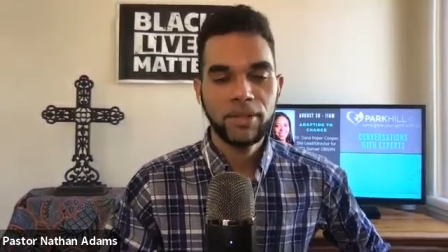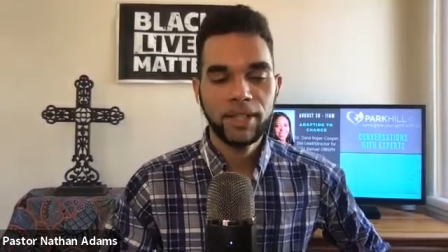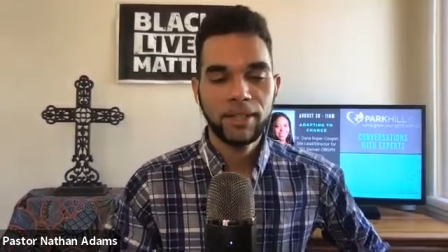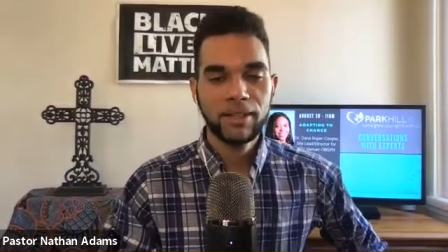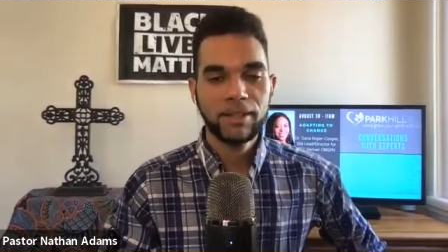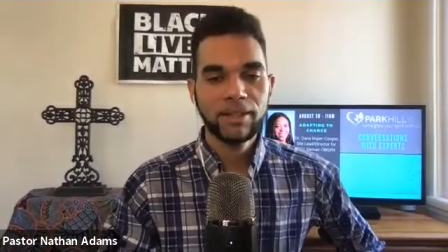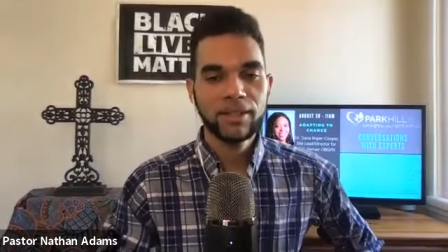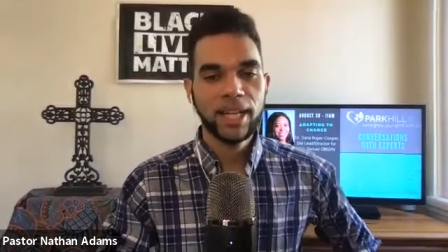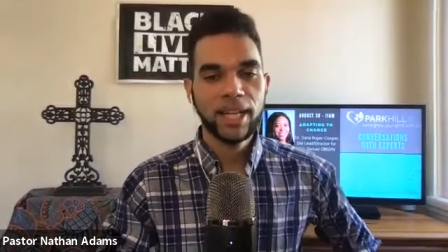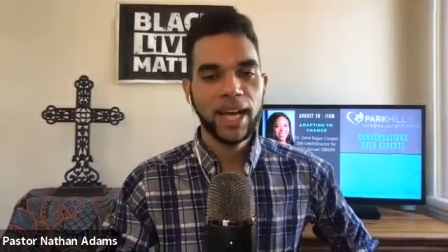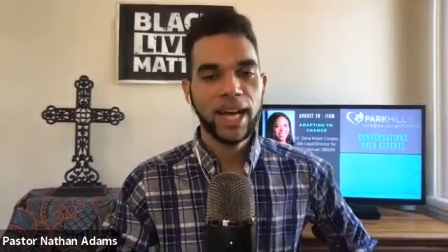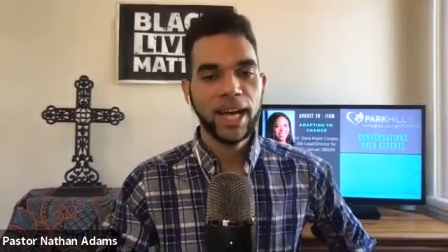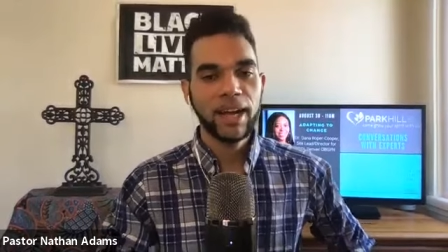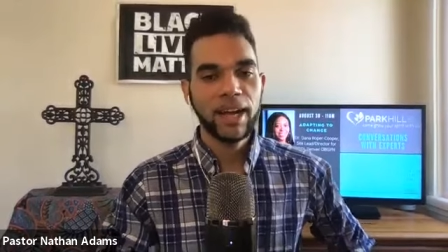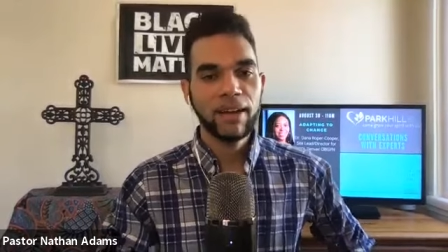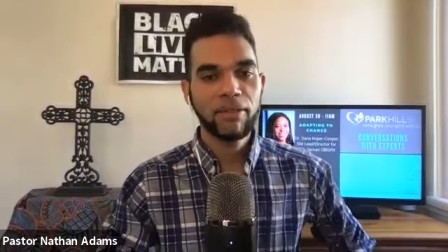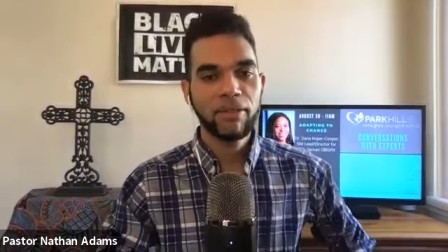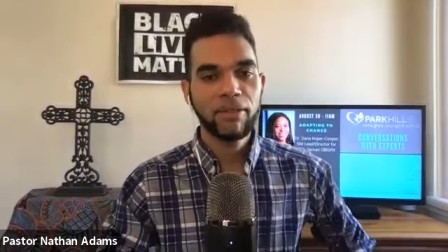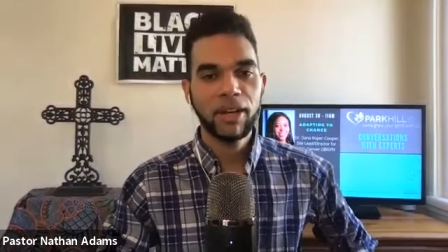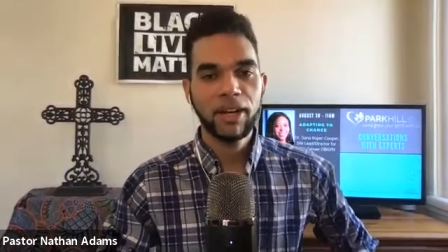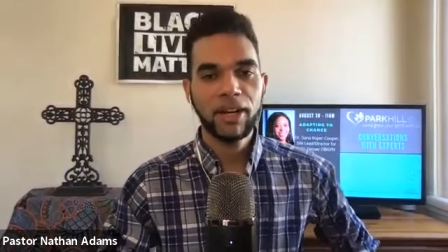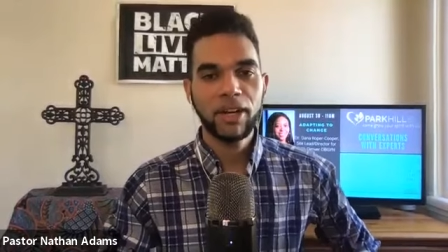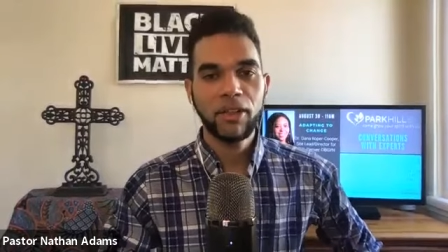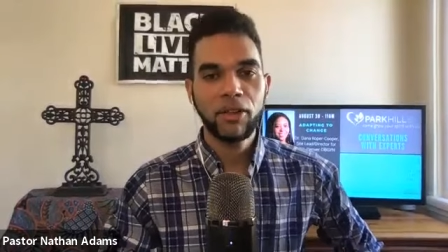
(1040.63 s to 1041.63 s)
and
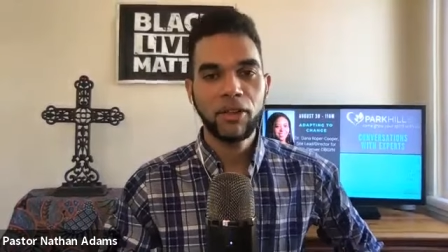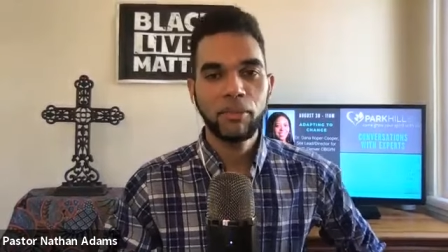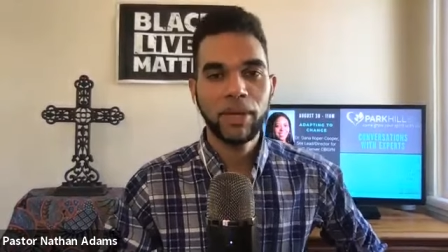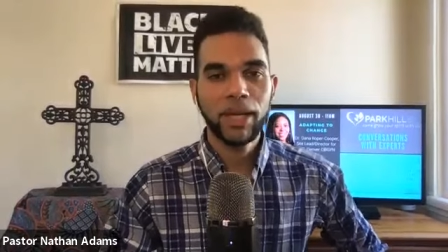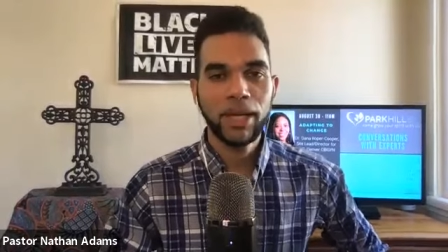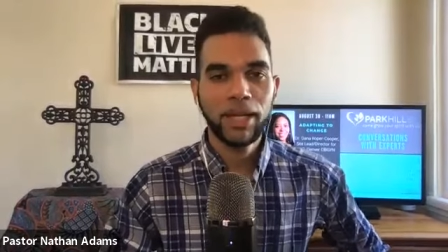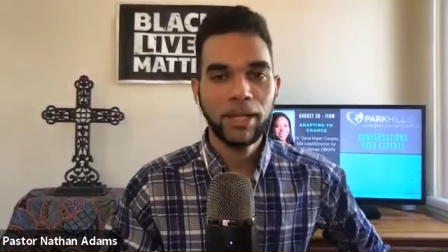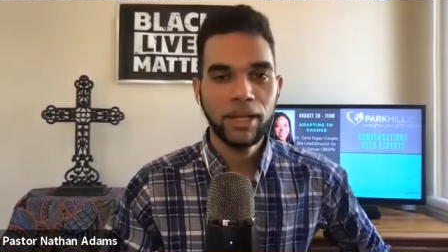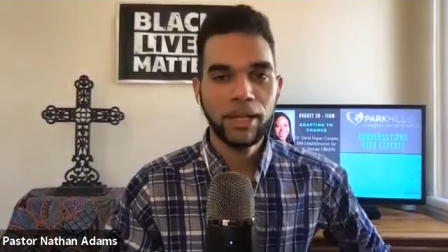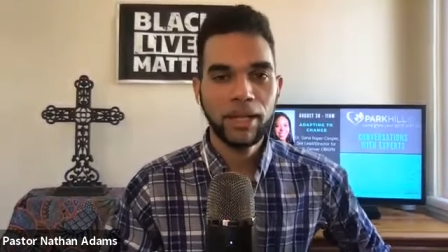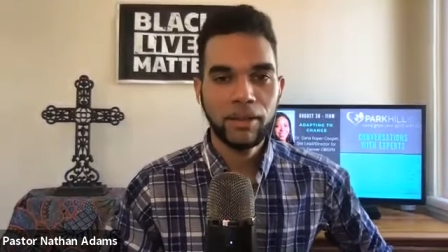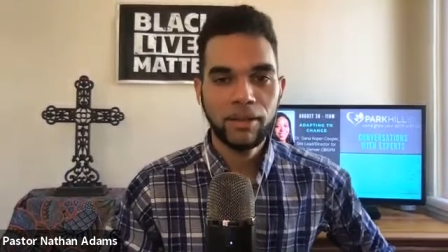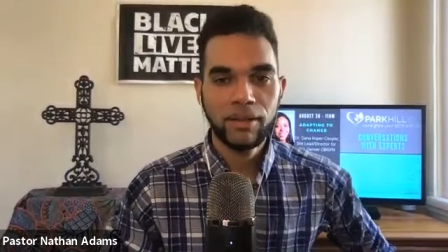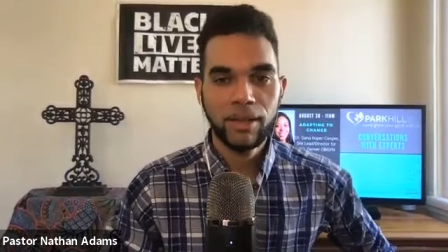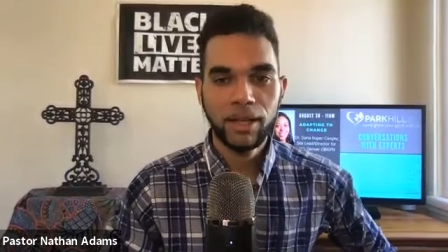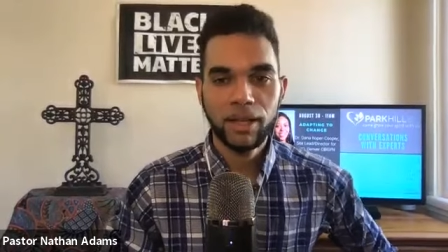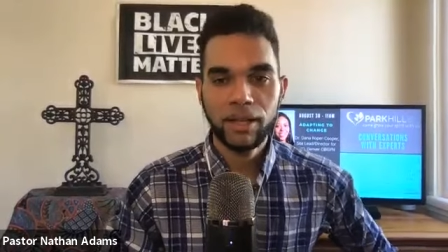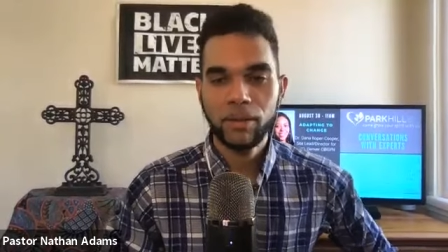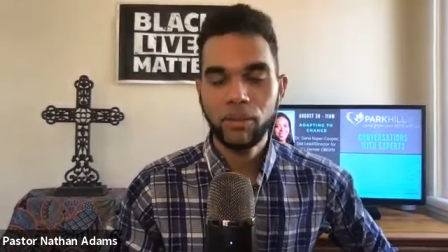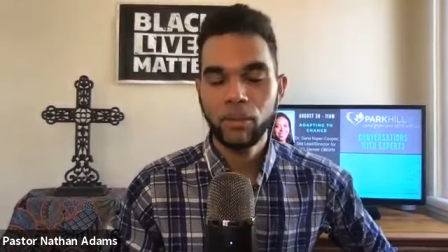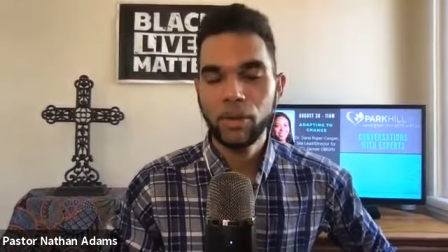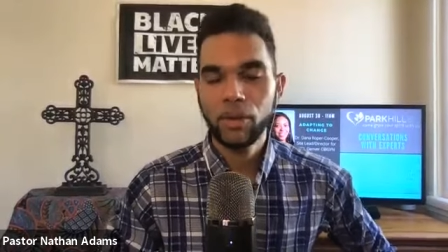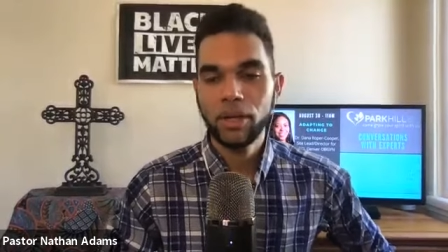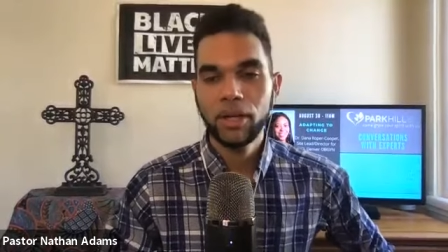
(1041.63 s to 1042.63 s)
staff and in other meetings,
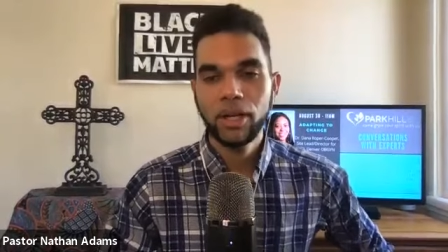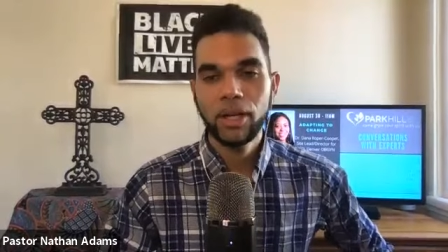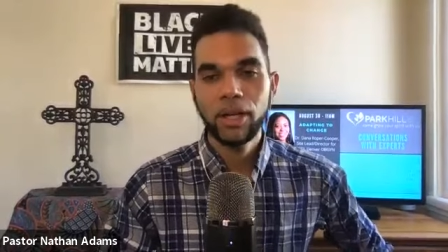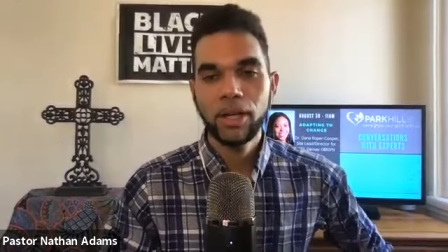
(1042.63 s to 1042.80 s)
like what,